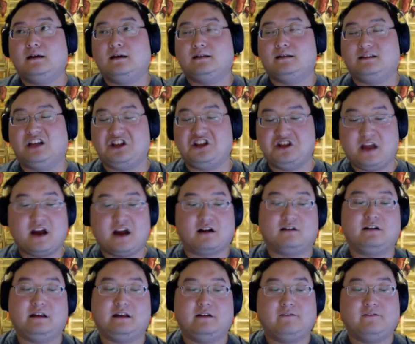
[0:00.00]
the
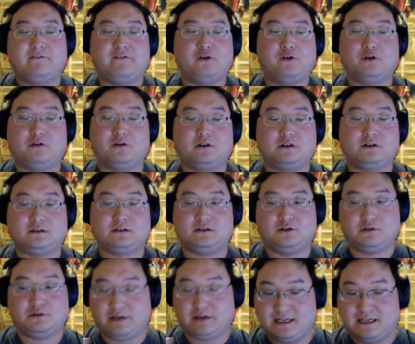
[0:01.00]
narrative for
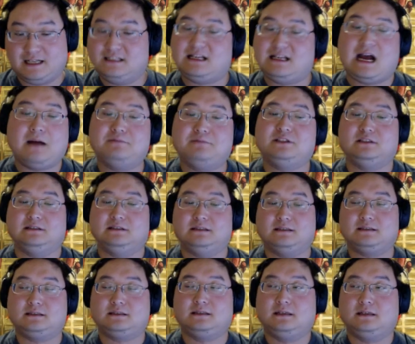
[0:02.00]
Korean
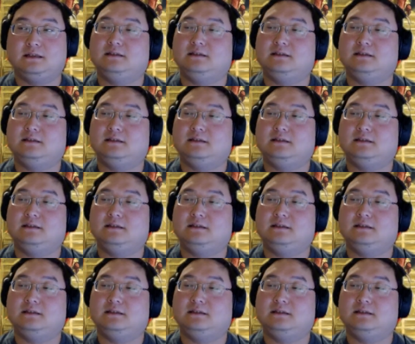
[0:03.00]
adoptions.